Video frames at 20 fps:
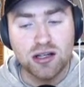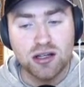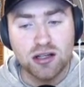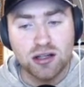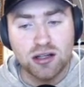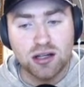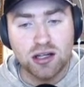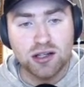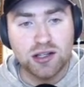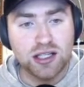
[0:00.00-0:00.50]

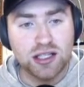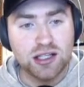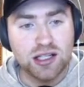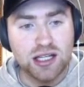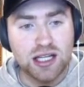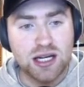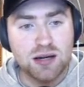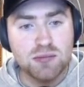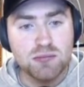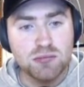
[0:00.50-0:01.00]
I think
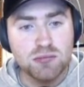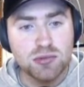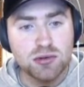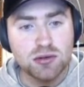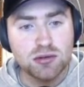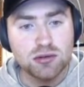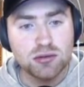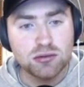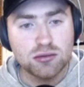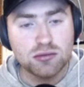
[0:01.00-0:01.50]
him,
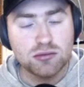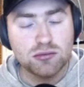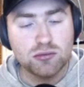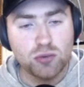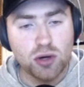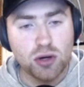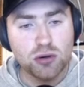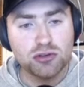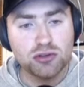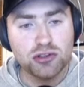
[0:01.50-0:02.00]

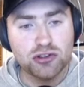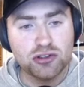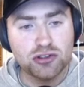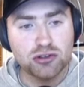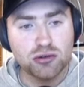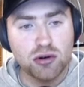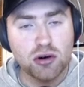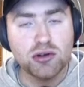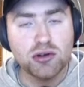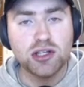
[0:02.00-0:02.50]
Walsh, and
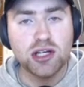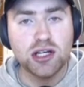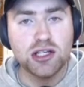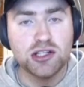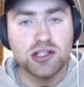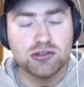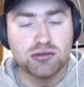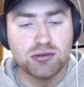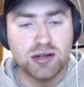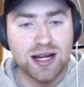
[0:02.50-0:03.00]
Strong are the only
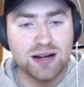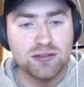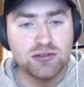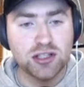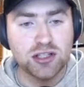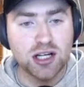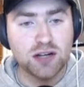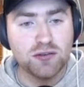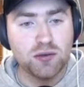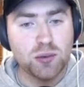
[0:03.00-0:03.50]
3
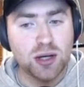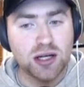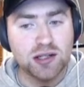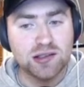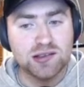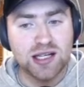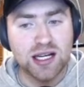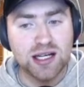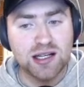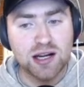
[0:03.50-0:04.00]
averaging over
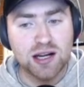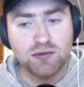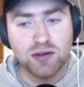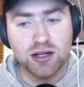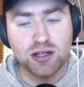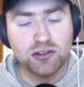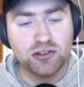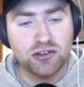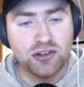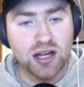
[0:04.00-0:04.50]
110. Everyone
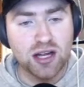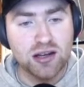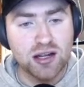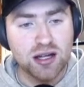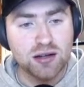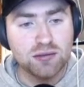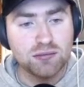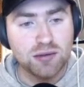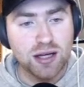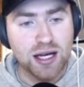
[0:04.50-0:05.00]
else is
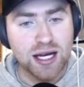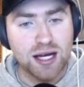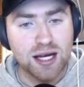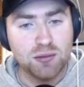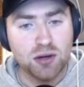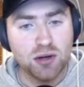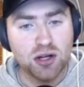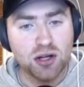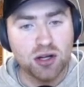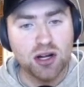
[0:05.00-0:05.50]
under. I
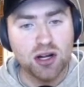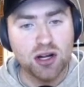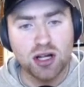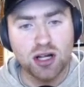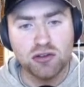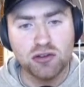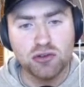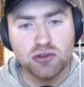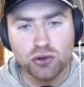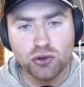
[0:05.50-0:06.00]
know like
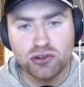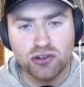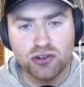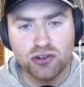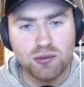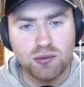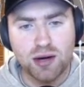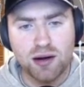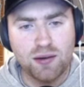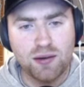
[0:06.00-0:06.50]
Dawson's like
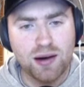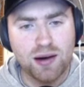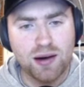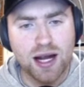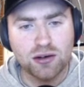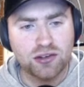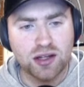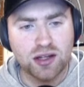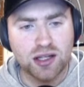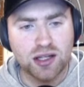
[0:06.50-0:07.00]
108 or
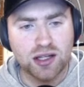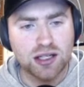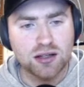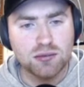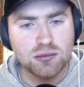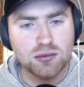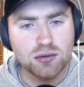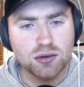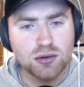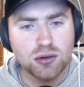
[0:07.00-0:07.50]
something,
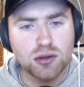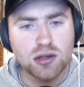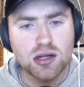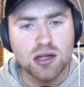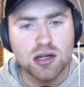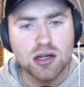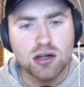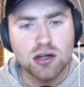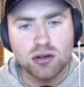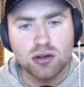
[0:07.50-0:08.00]
or
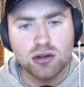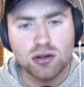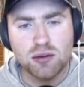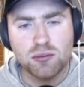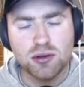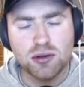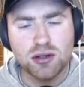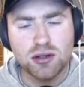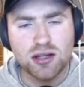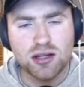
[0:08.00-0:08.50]
like
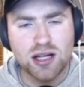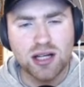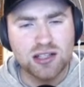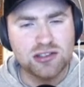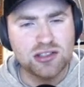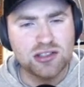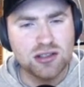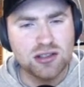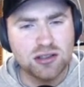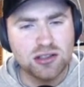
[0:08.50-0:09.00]

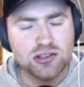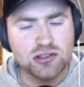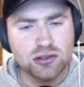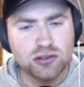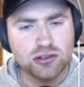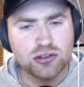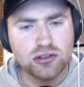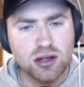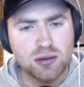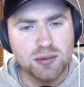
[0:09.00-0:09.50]
actually no, is
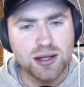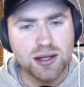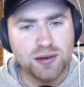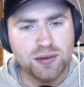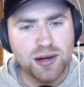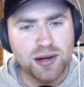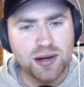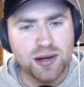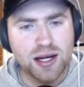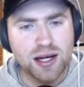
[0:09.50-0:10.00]
Dawson like
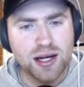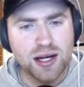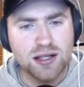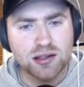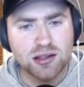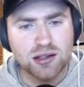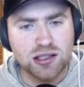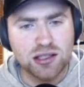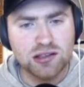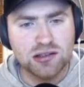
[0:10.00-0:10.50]
108? I
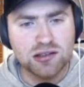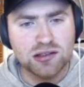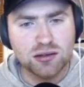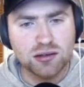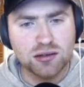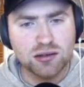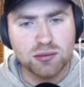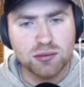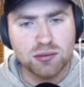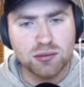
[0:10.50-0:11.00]
think he's at like
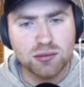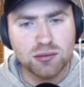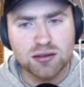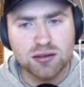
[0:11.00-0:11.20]
108.